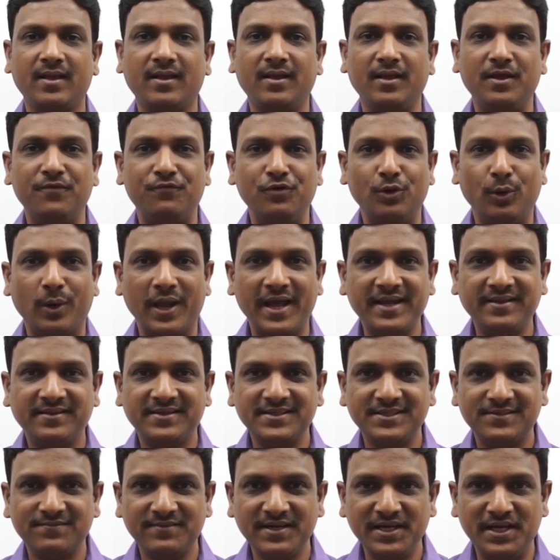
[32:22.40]
If you like
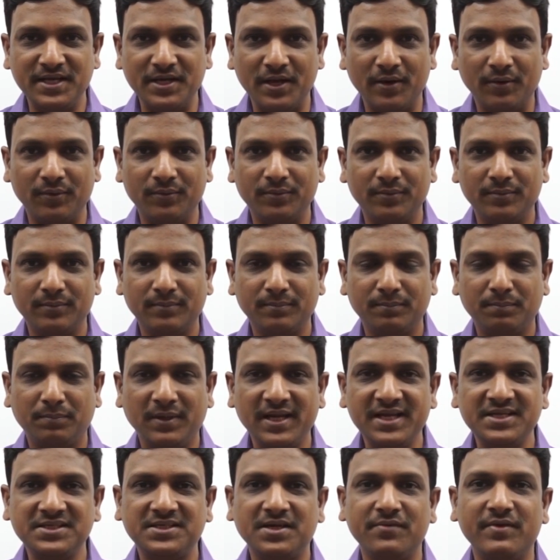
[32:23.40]
this video,
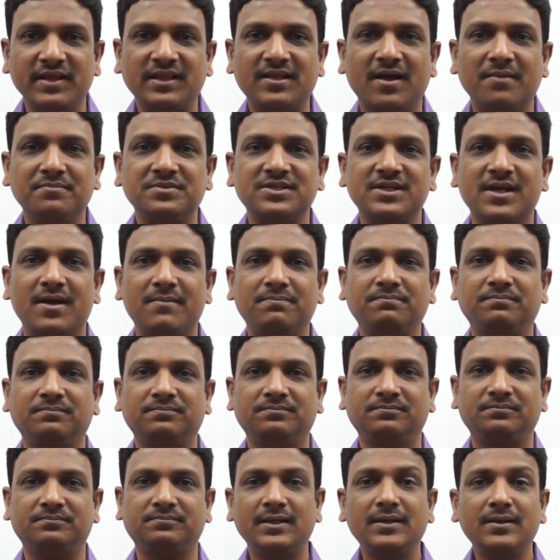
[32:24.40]
please give a thumbs up.
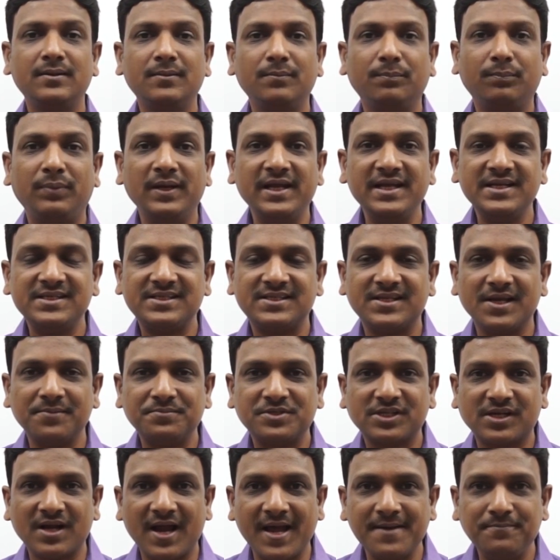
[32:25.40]
Please
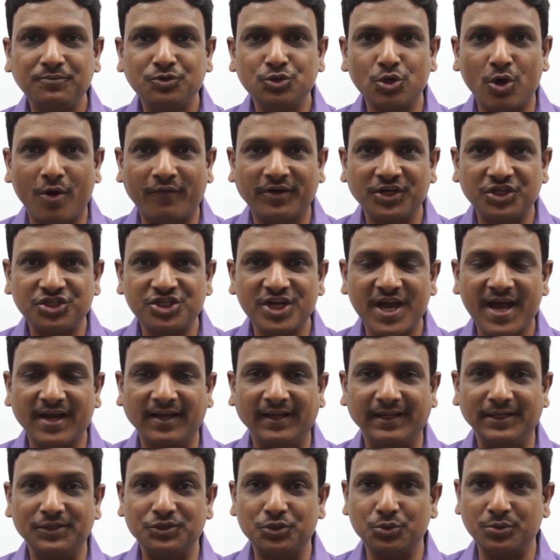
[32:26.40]
subscribe to our
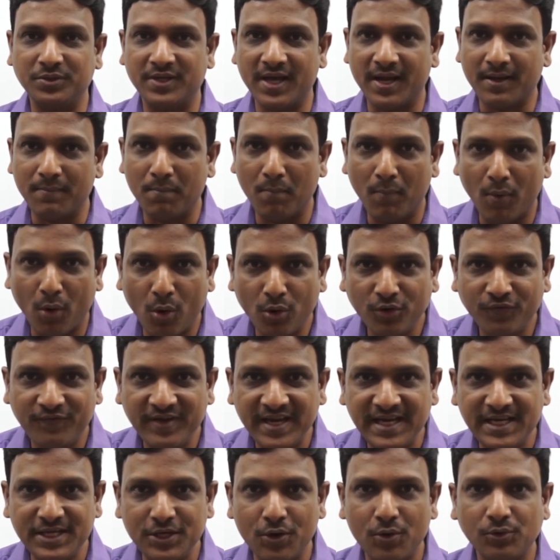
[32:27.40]
channel to get more
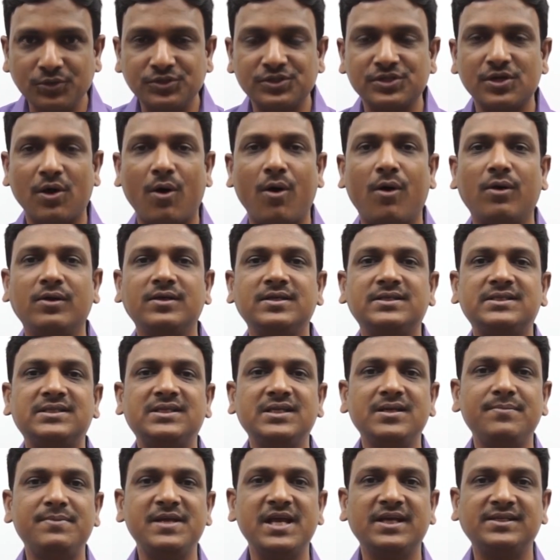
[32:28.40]
videos on
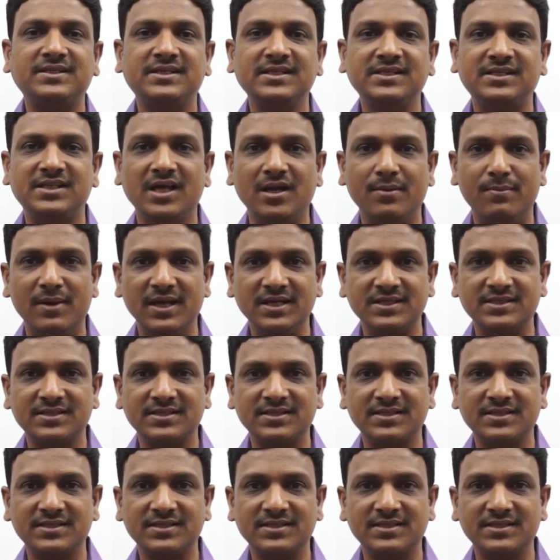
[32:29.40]
CBSE syllabus.